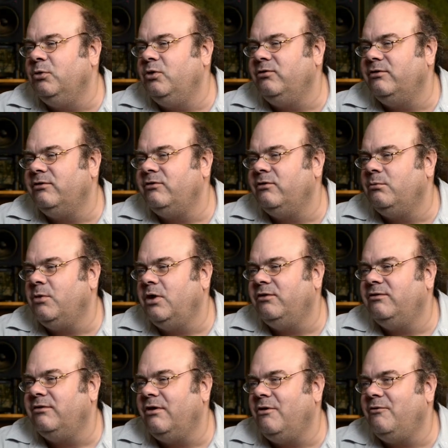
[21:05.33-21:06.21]
musician
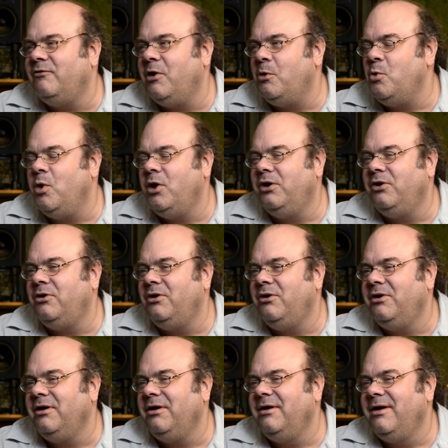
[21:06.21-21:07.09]
myself, I want
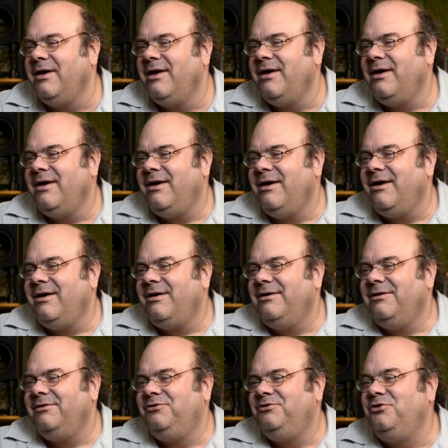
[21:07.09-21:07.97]
her to
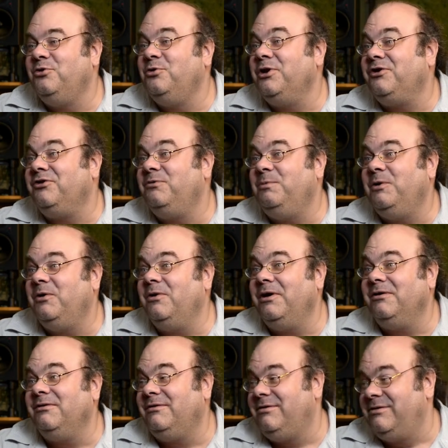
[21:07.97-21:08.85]
to experience